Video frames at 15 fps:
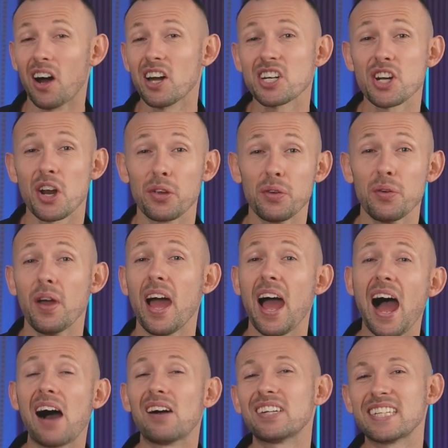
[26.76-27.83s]
I show you
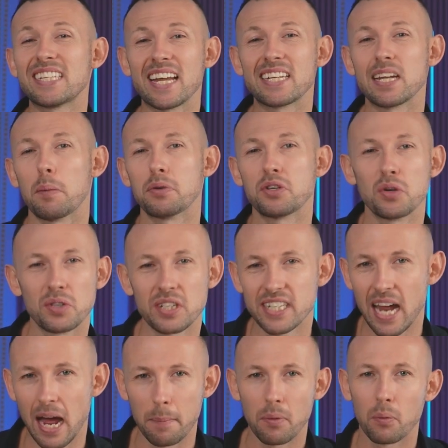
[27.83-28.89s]
how to set up
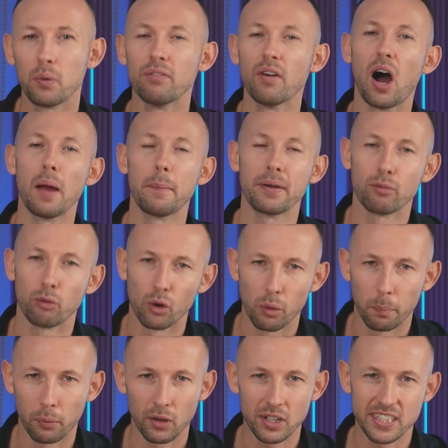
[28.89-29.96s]
Tun2TAP with IP Royal
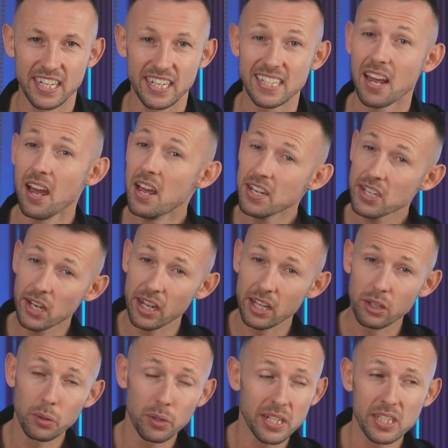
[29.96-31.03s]
proxies so that
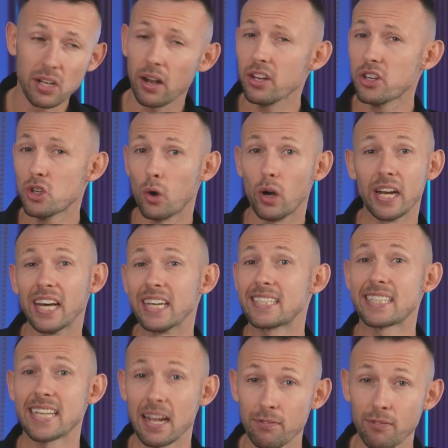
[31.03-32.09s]
you can start enjoying a
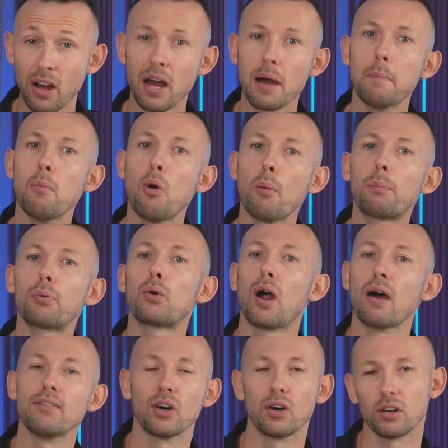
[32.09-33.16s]
safer and more
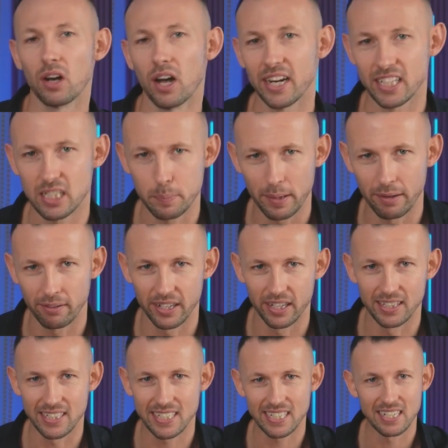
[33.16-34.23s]
private online
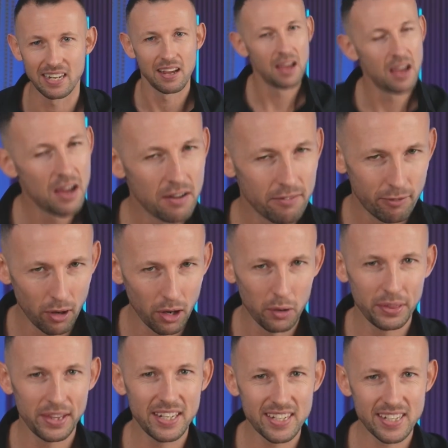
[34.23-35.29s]
experience. Follow
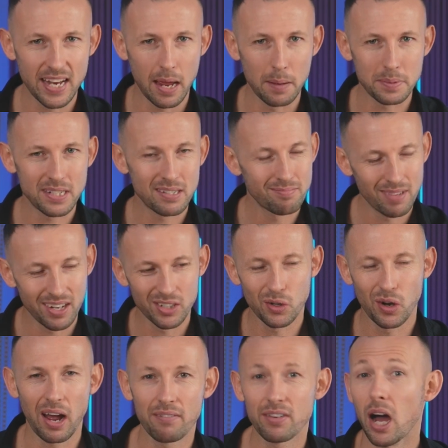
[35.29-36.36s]
these steps and
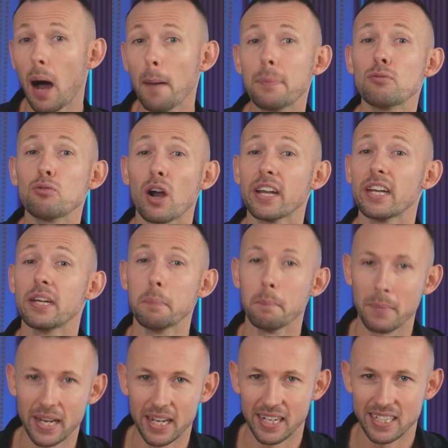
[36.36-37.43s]
you'll have it up and running in
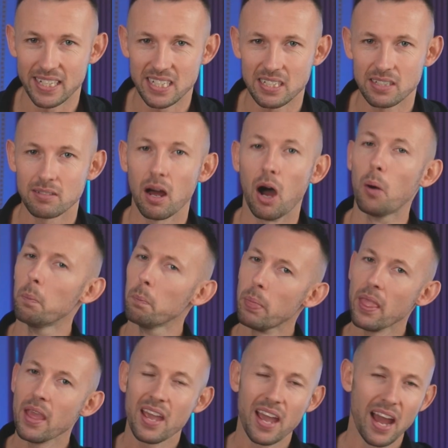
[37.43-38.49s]
minutes. Oh,
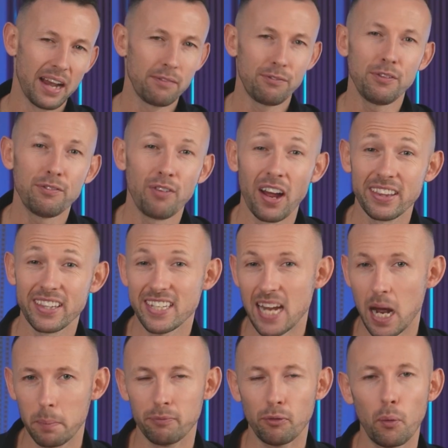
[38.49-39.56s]
and if you find this
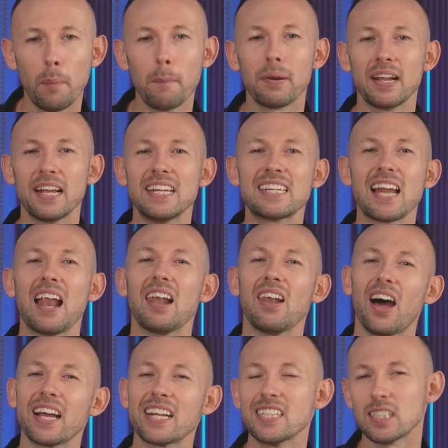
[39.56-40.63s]
helpful, please
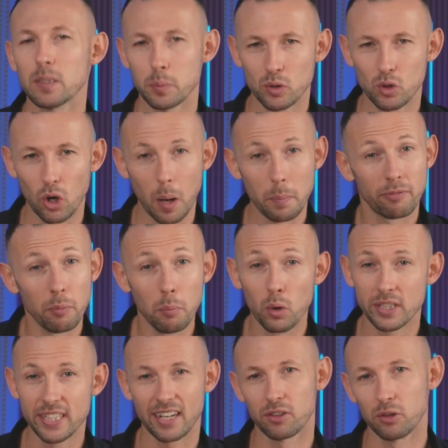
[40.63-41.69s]
like and subscribe for
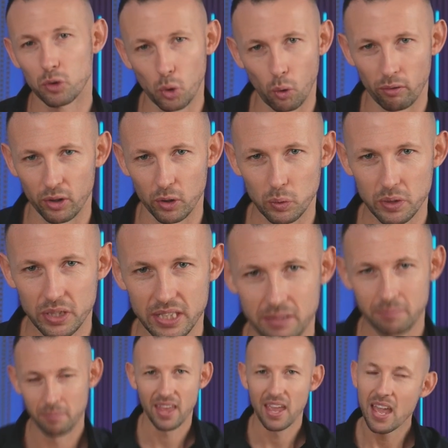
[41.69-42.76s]
more tech tutorials.
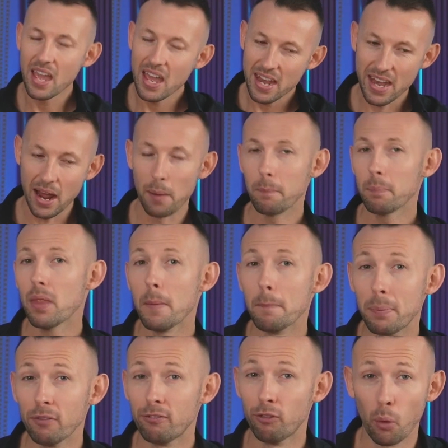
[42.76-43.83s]
Now,
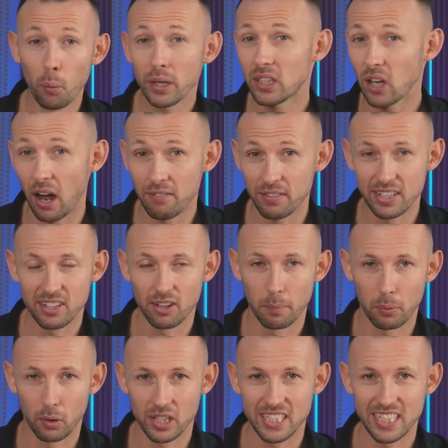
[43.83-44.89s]
before we dive into the
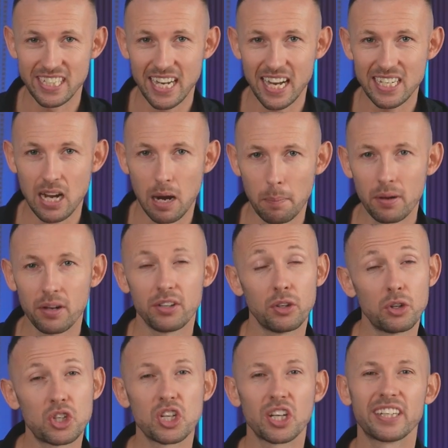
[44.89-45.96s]
proxy setup,
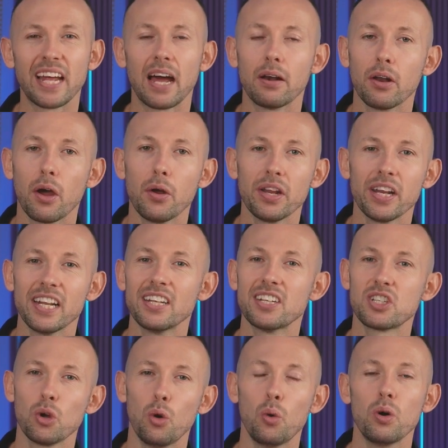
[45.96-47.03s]
you should download and
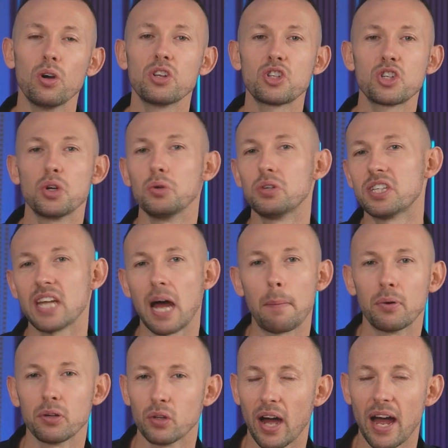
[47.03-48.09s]
install
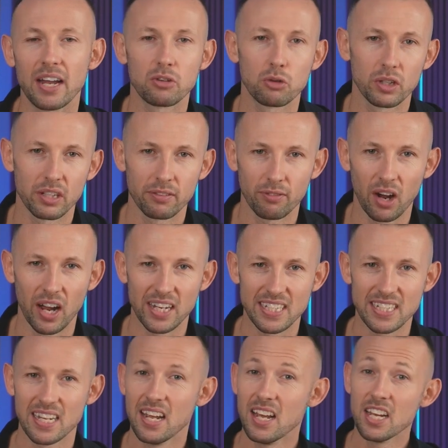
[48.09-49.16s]
Tun2TAP on your Android
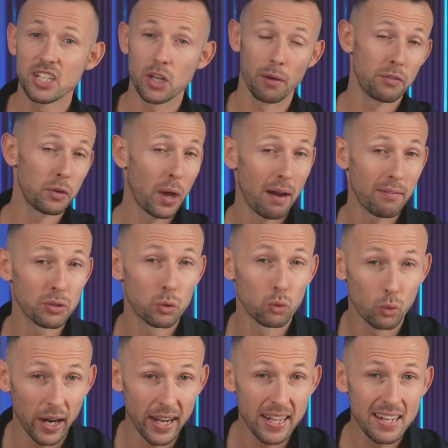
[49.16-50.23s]
device. So if you haven't
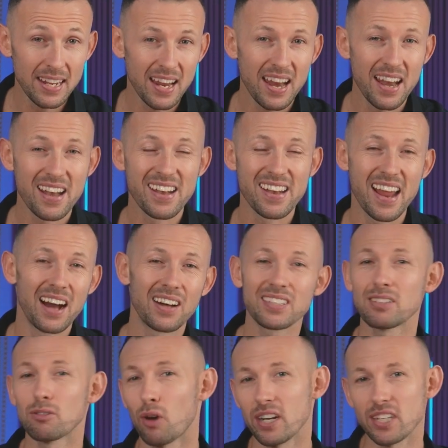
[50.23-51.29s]
already, now's
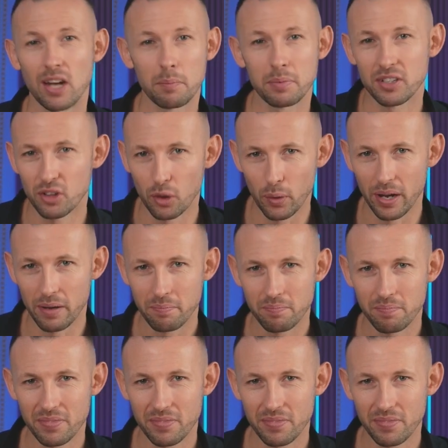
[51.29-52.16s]
the right time to do it.